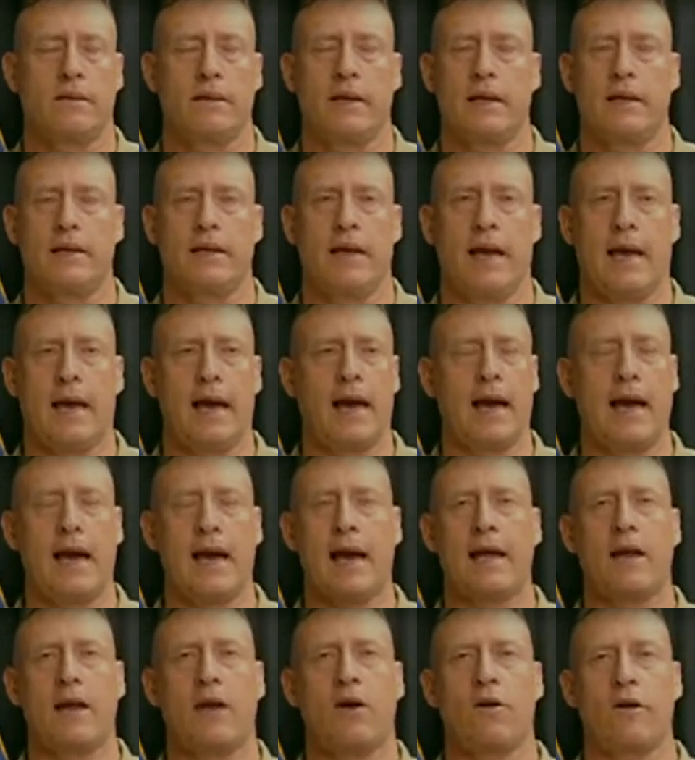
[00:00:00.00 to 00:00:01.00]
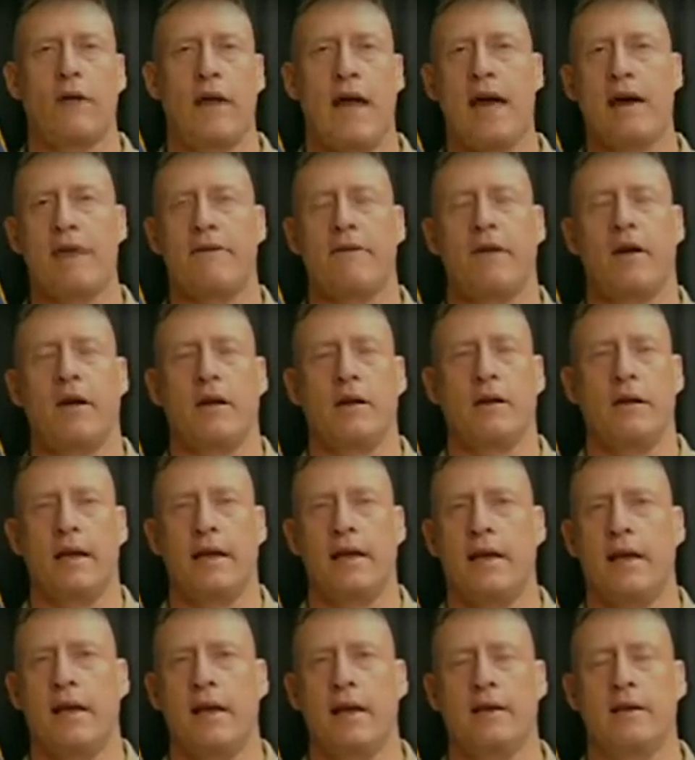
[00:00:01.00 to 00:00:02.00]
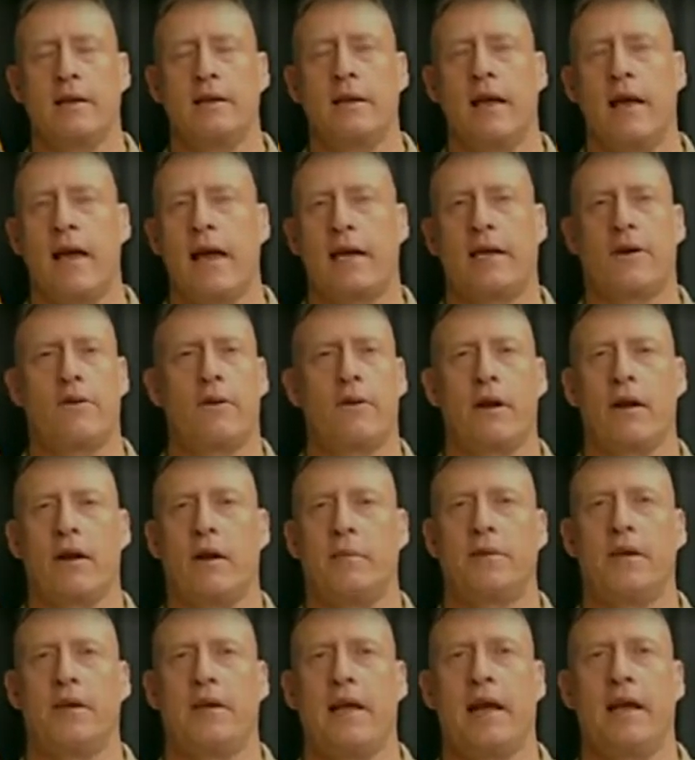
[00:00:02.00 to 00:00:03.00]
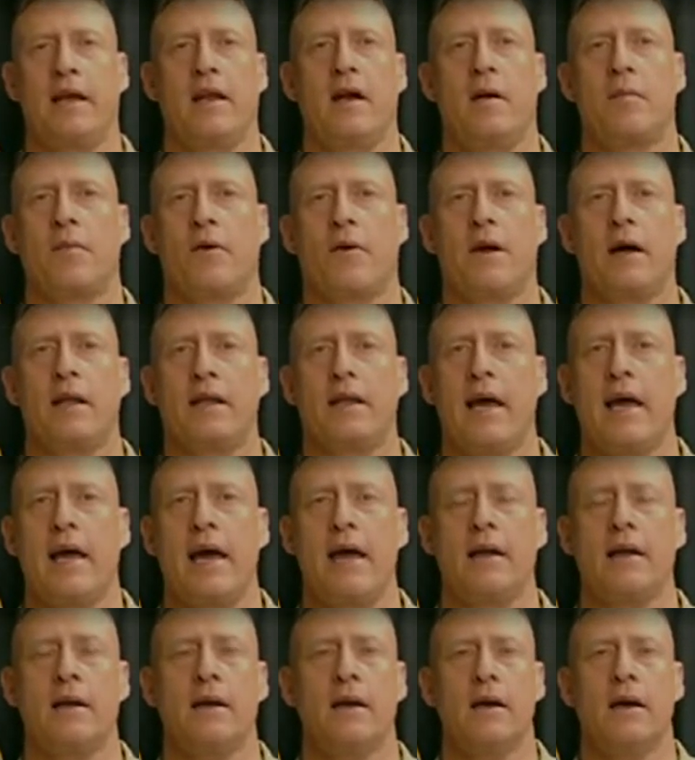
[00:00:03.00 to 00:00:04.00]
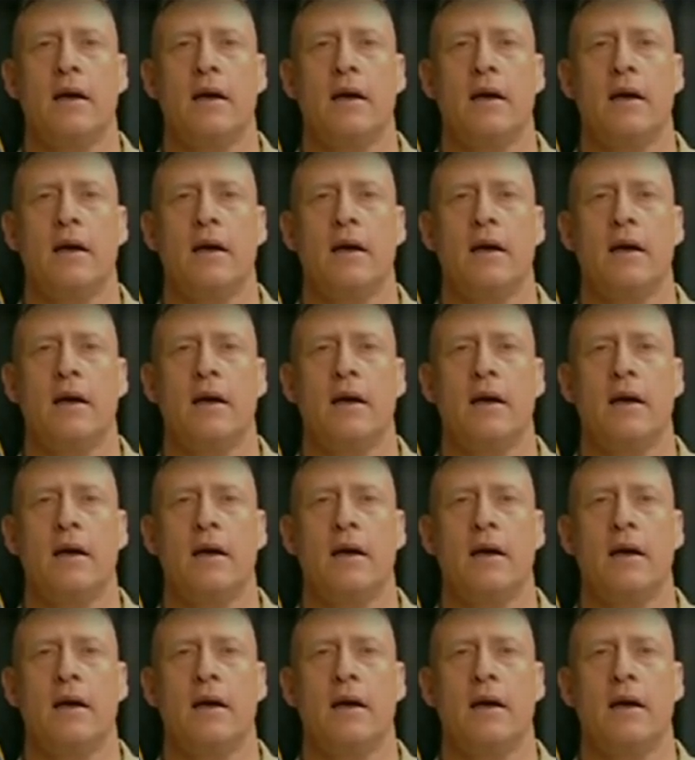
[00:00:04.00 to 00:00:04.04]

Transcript: Yeah, I don't have an accurate, up-to-date number on that.